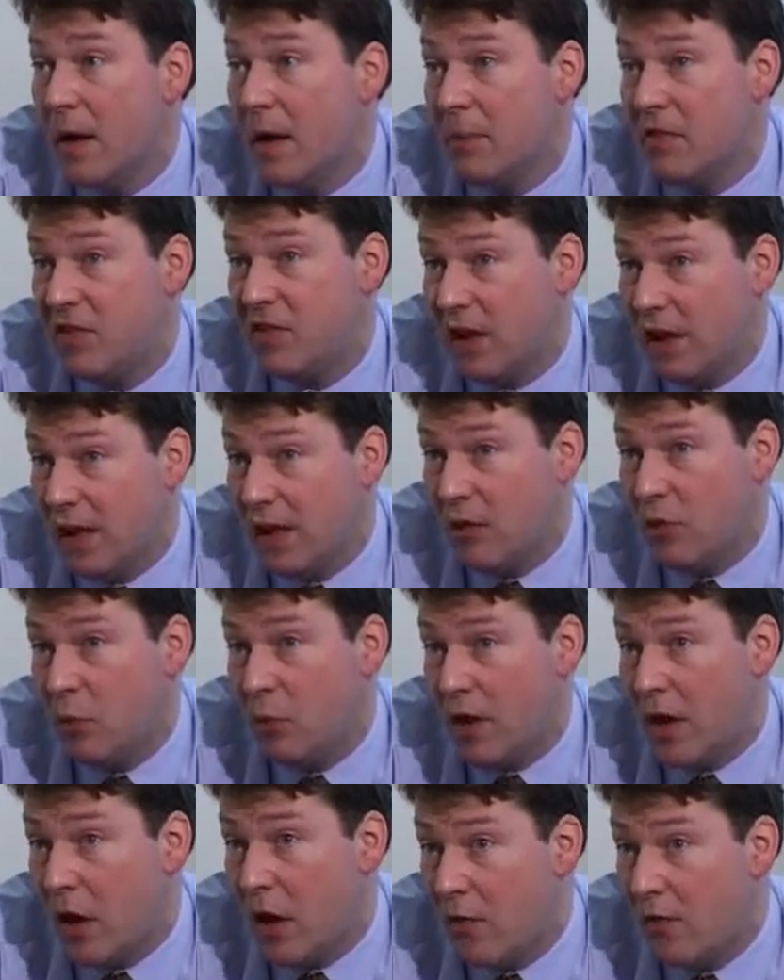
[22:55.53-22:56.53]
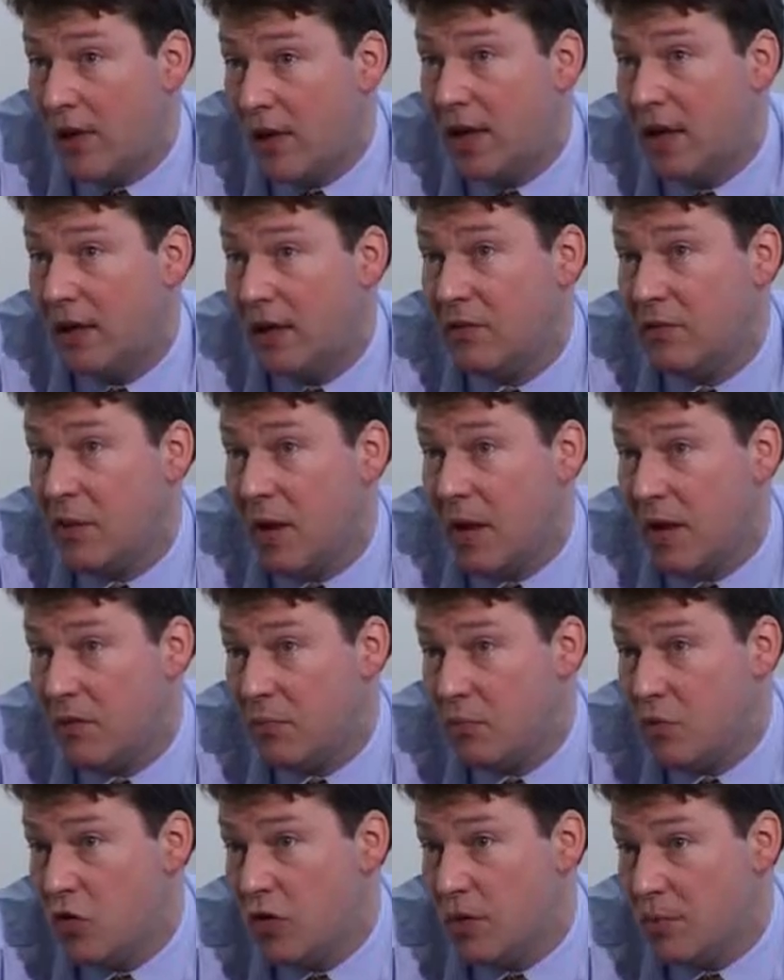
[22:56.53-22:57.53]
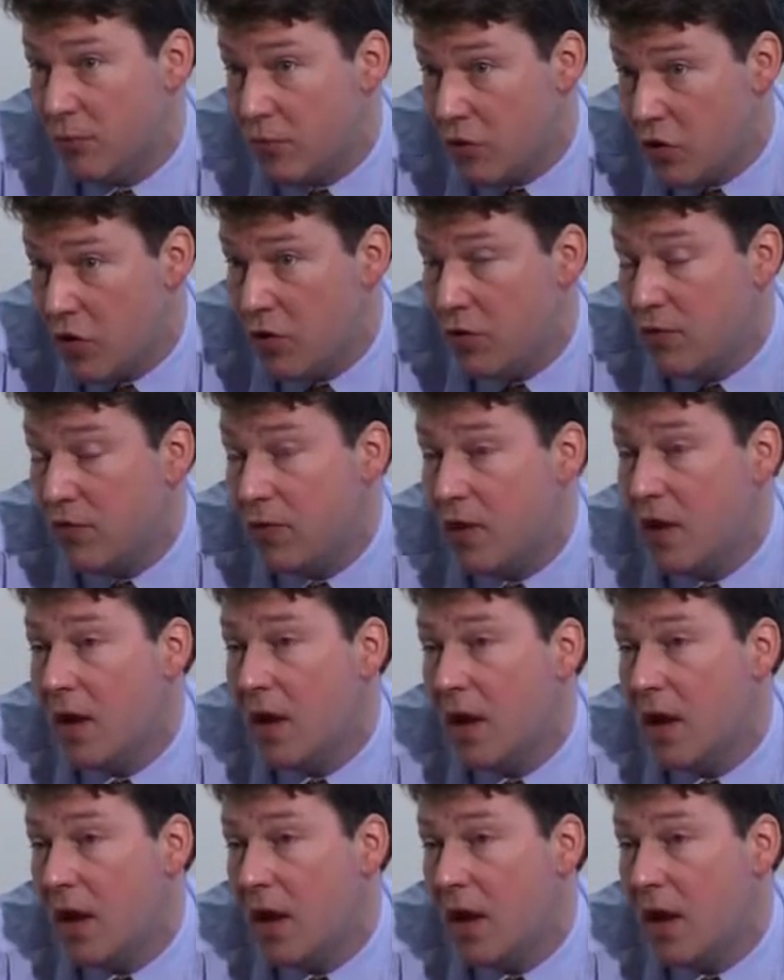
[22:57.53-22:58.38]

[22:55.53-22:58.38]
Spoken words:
particularly when hopefully his mood improves,